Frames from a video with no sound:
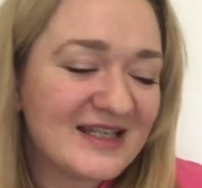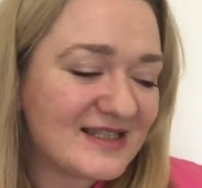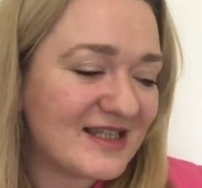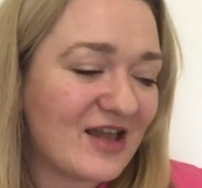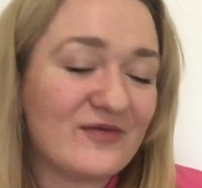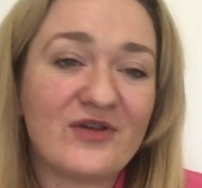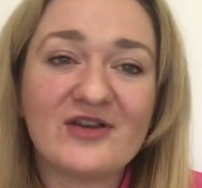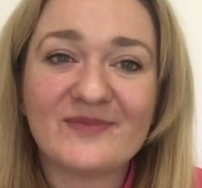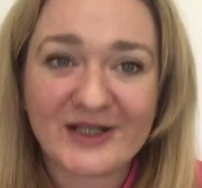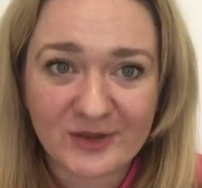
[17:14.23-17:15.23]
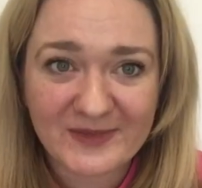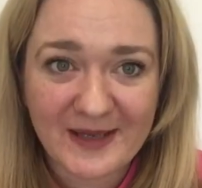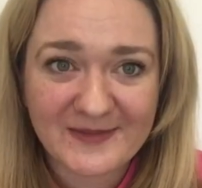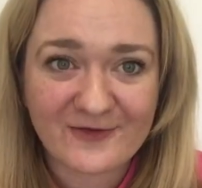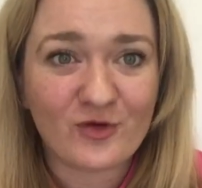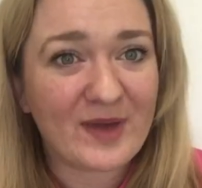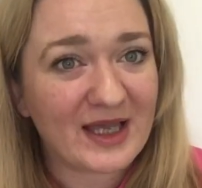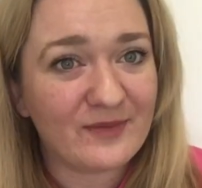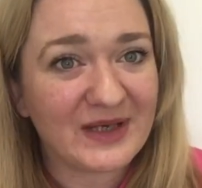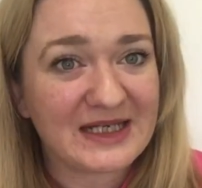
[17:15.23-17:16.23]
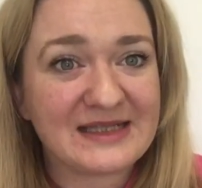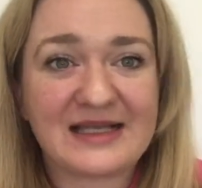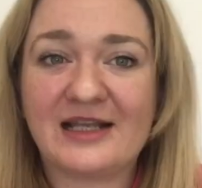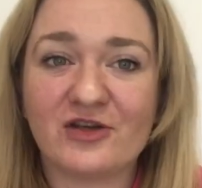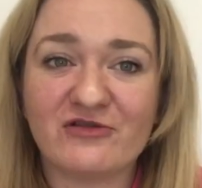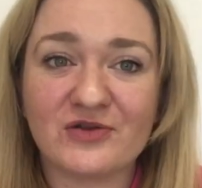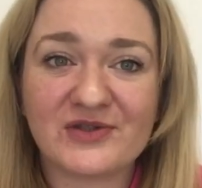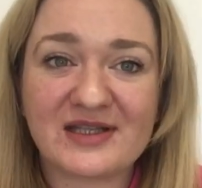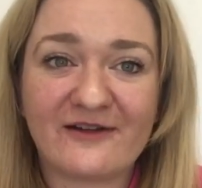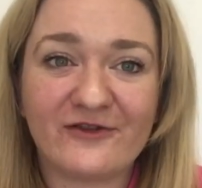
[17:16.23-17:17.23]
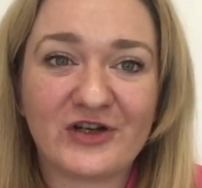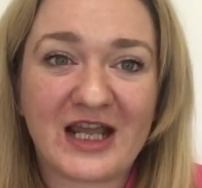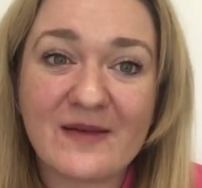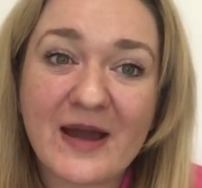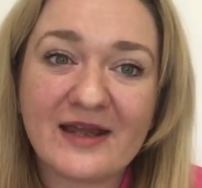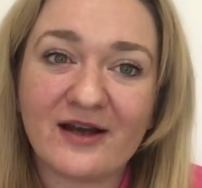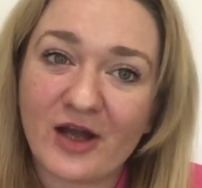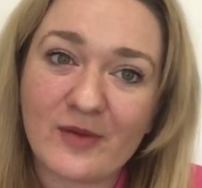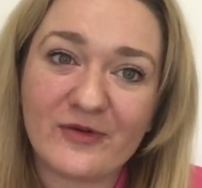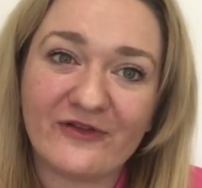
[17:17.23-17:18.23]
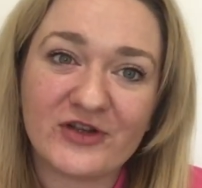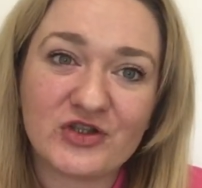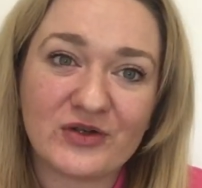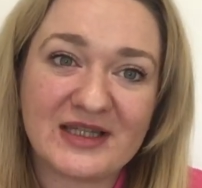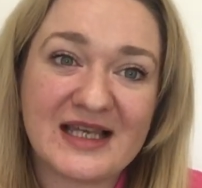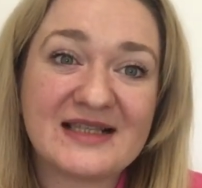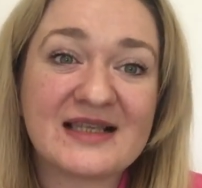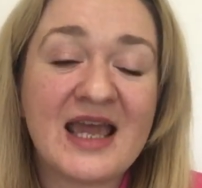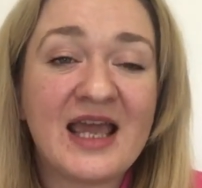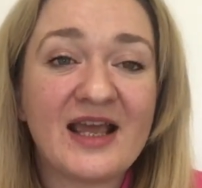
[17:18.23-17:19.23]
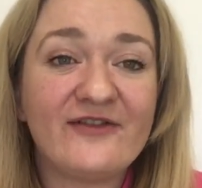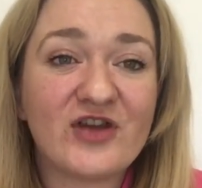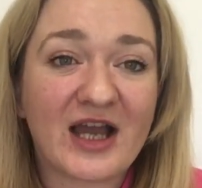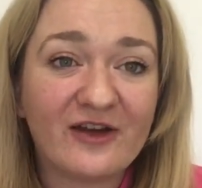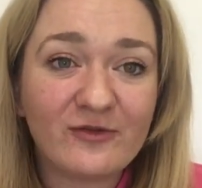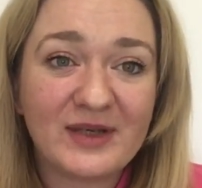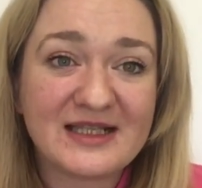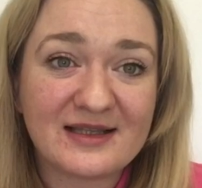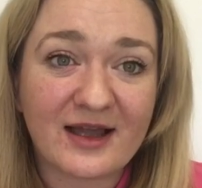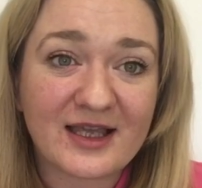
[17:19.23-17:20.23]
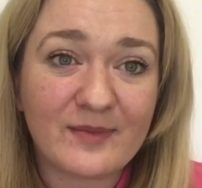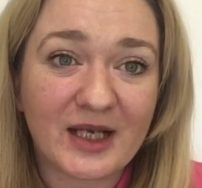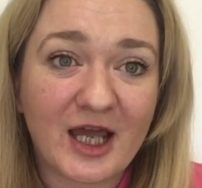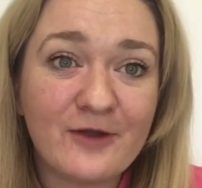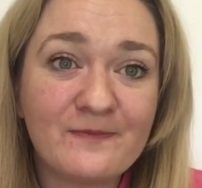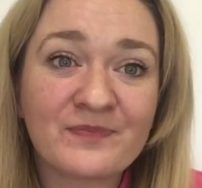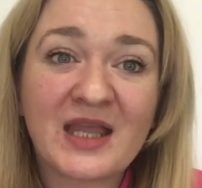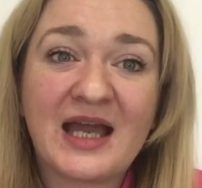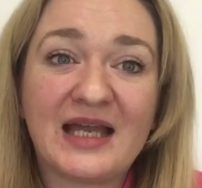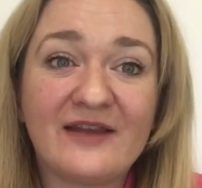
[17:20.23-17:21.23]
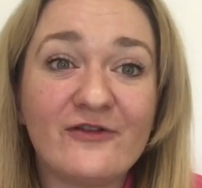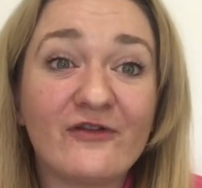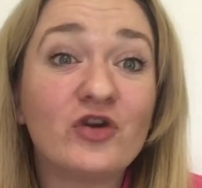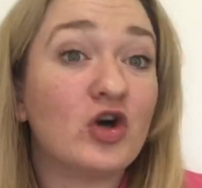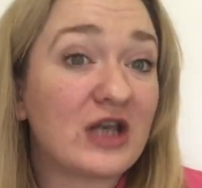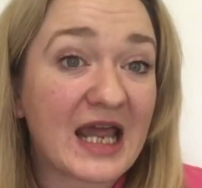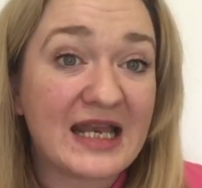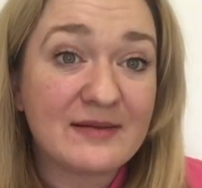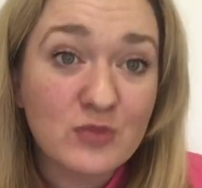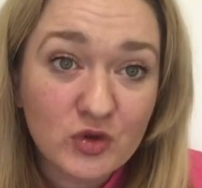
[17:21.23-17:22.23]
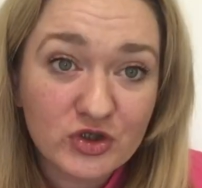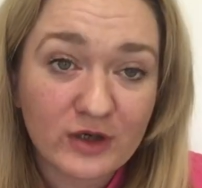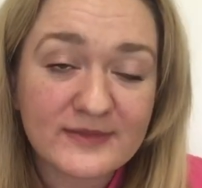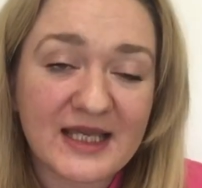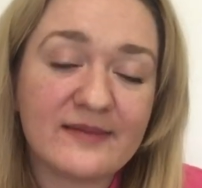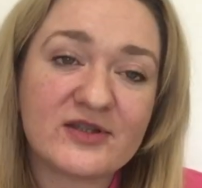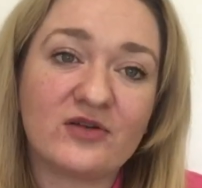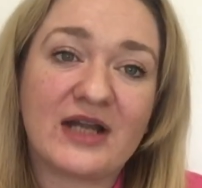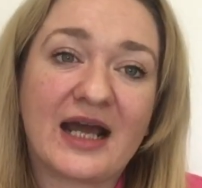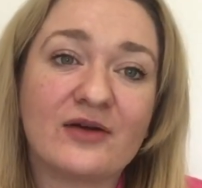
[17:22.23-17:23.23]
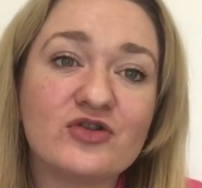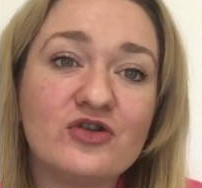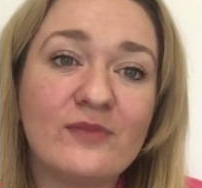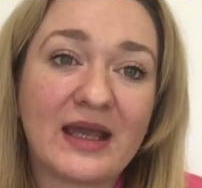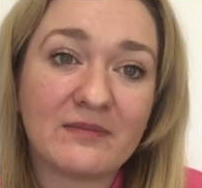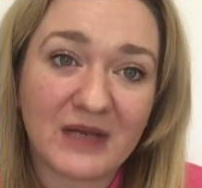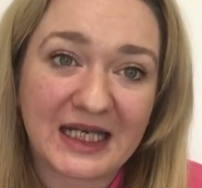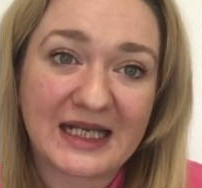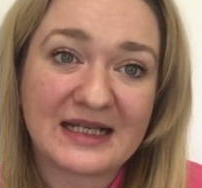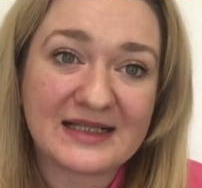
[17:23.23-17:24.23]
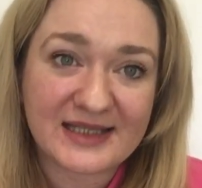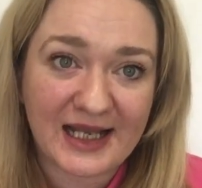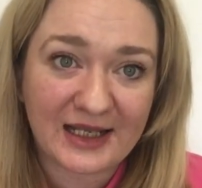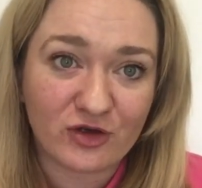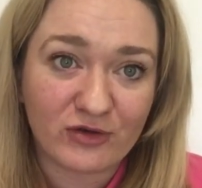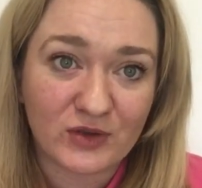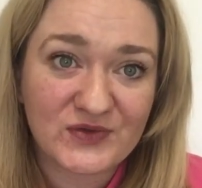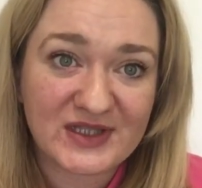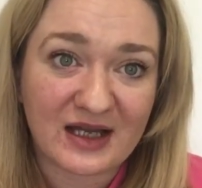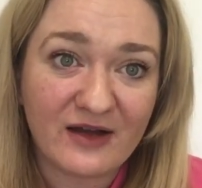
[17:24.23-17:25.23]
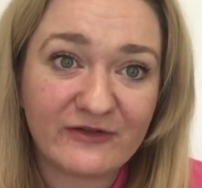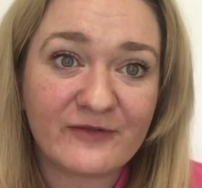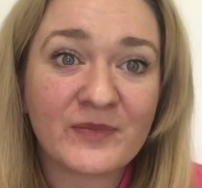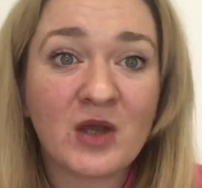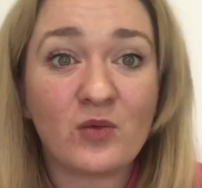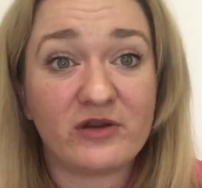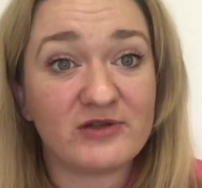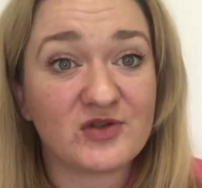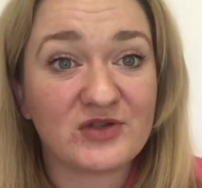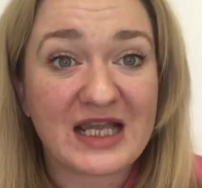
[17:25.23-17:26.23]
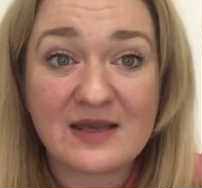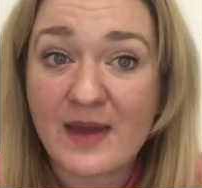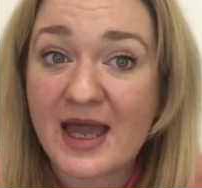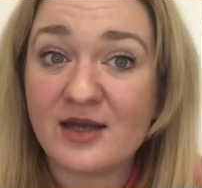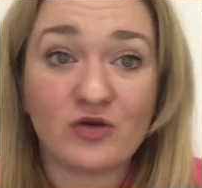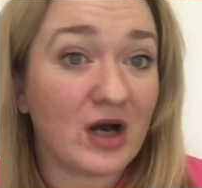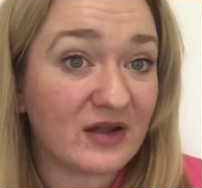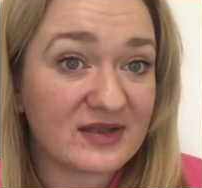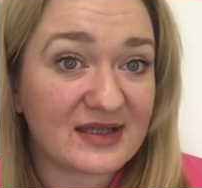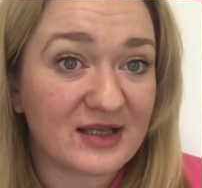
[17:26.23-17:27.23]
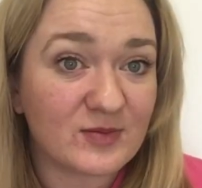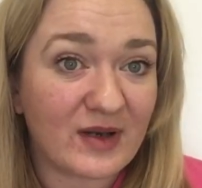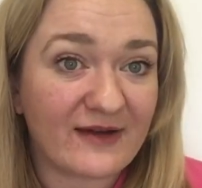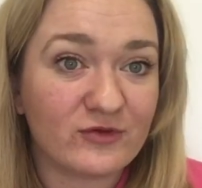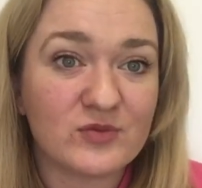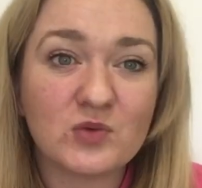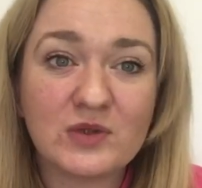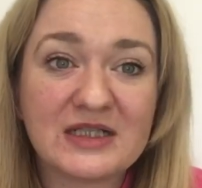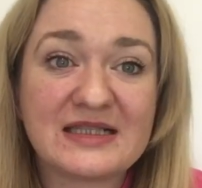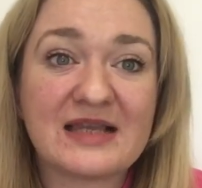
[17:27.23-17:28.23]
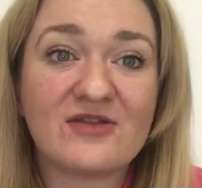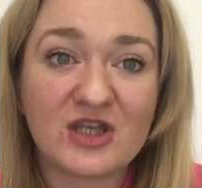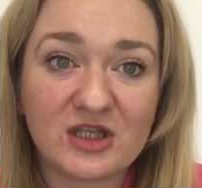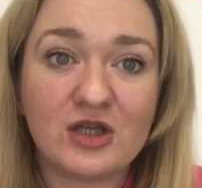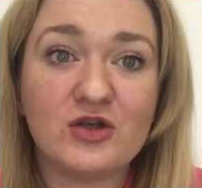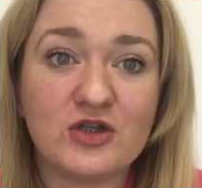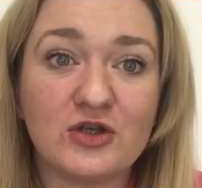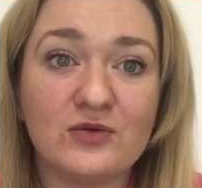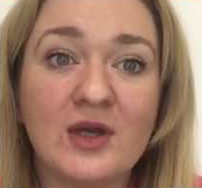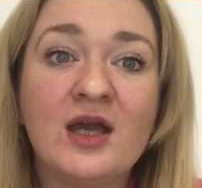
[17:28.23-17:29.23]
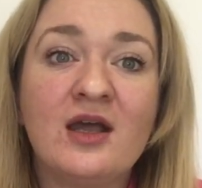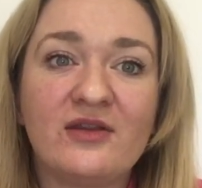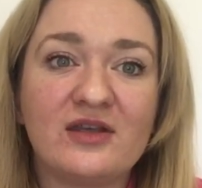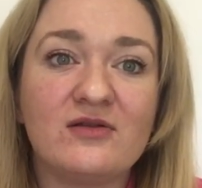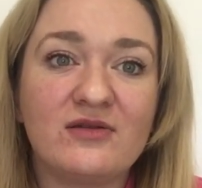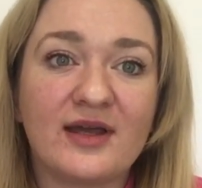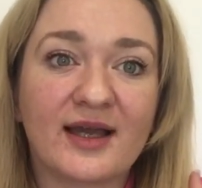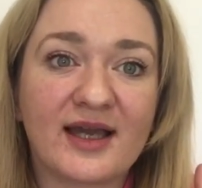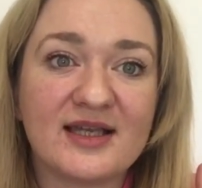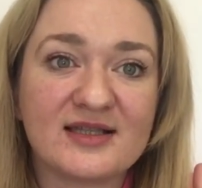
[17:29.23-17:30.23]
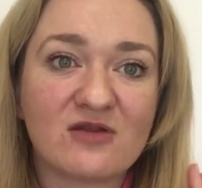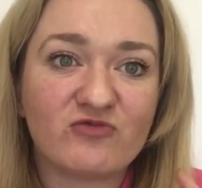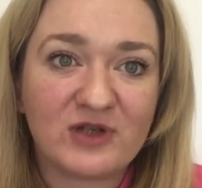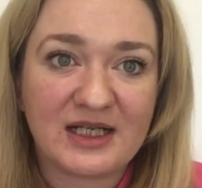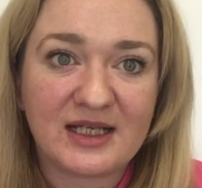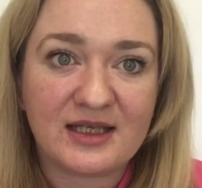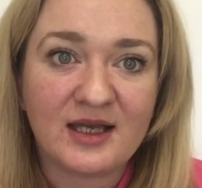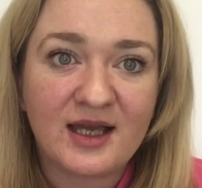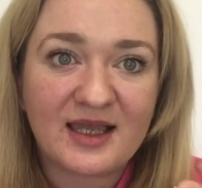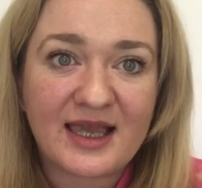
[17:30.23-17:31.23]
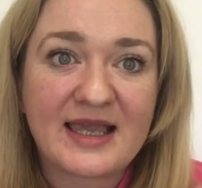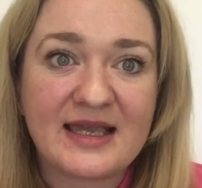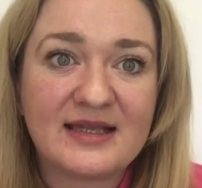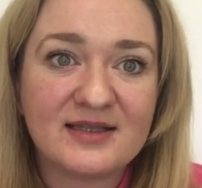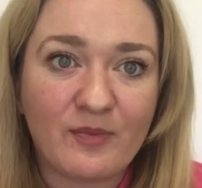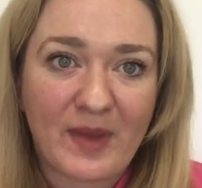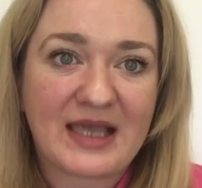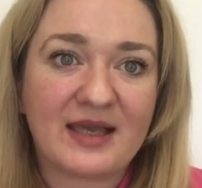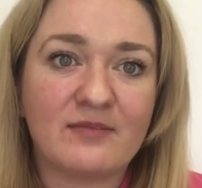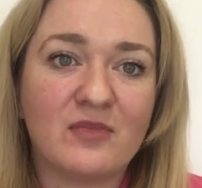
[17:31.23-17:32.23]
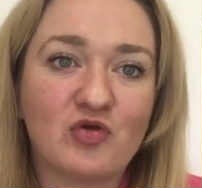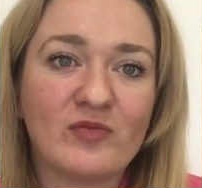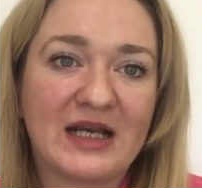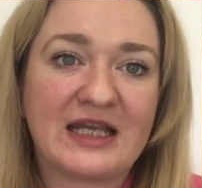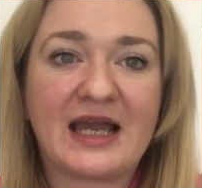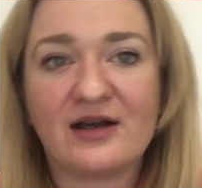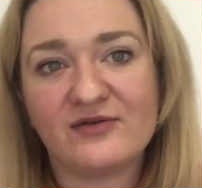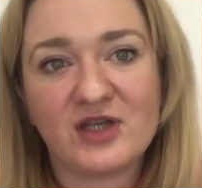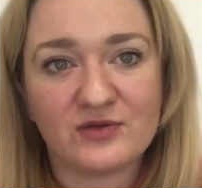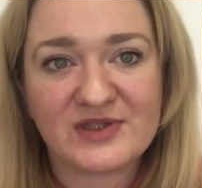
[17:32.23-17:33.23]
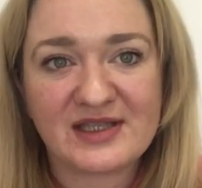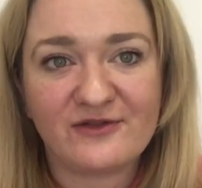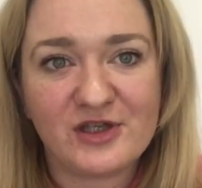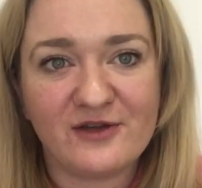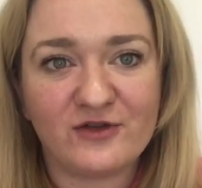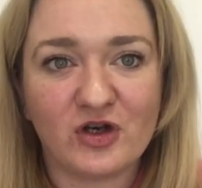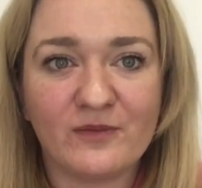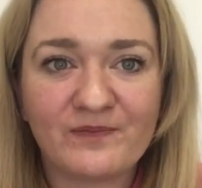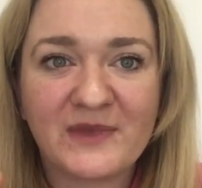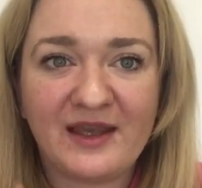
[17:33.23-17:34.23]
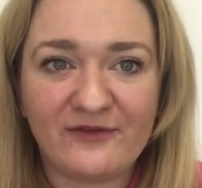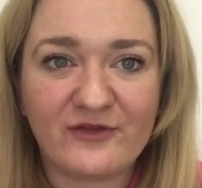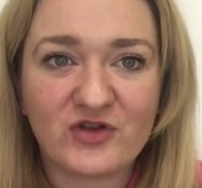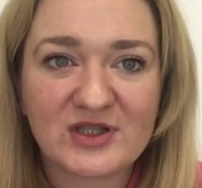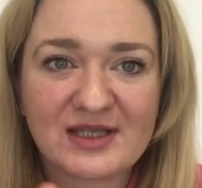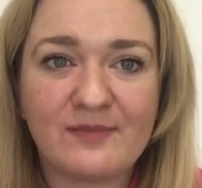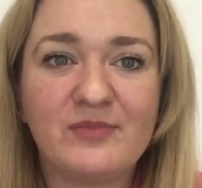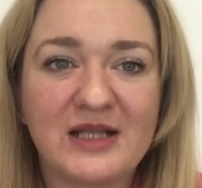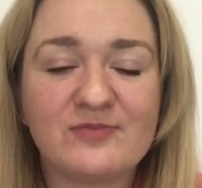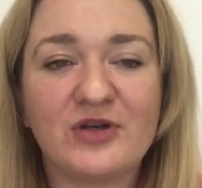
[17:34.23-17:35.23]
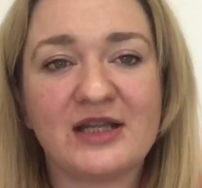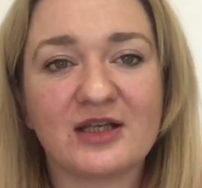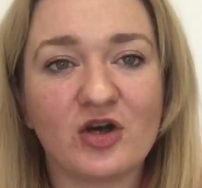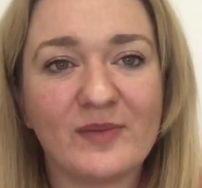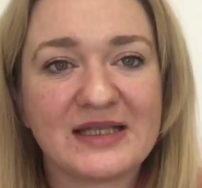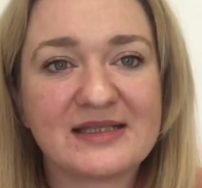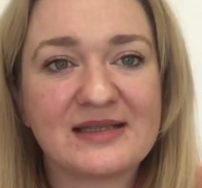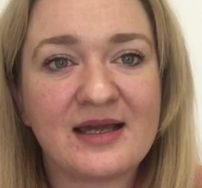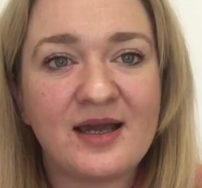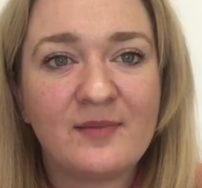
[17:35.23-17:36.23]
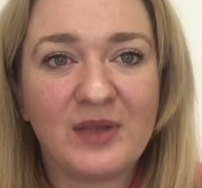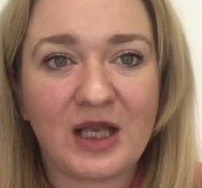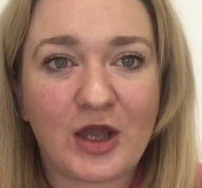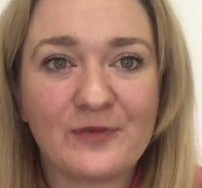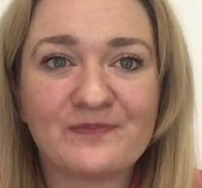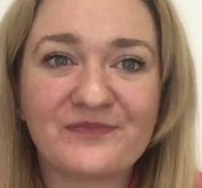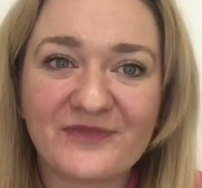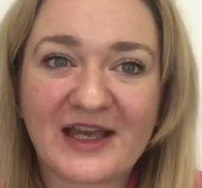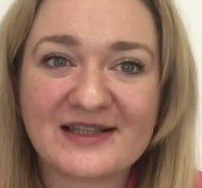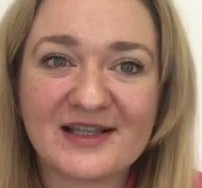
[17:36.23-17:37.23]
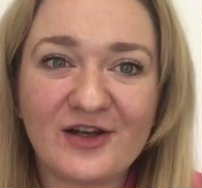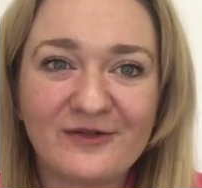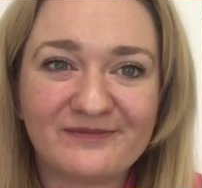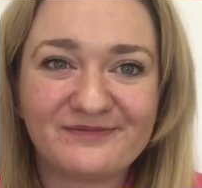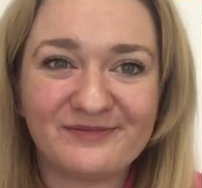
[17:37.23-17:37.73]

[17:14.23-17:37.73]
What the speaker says: So those are my top tips for making money selling your old stuff on eBay. I hope you've enjoyed this. If you have, please like it below. And if you've got any more top tips on how to make money selling your old stuff, whether it's on eBay or other sales platforms, what is it that you do that you think is really key to making more money out of the old stuff that you've got? If you've got some, please put it in the comments below. Thanks a lot.